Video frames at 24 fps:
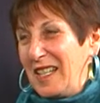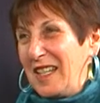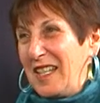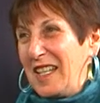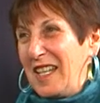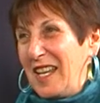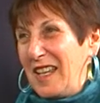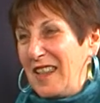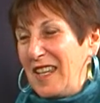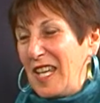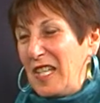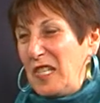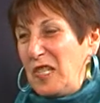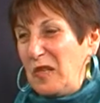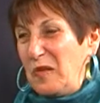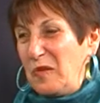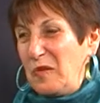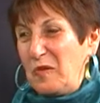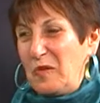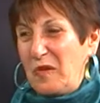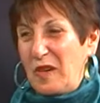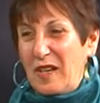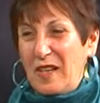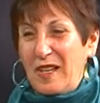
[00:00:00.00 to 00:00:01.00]
And then
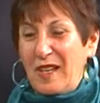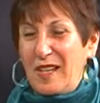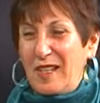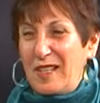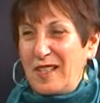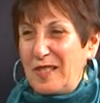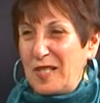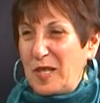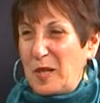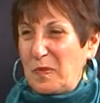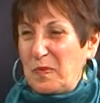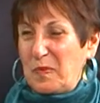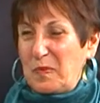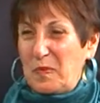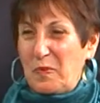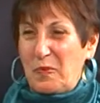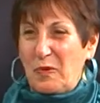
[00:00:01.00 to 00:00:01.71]
you end up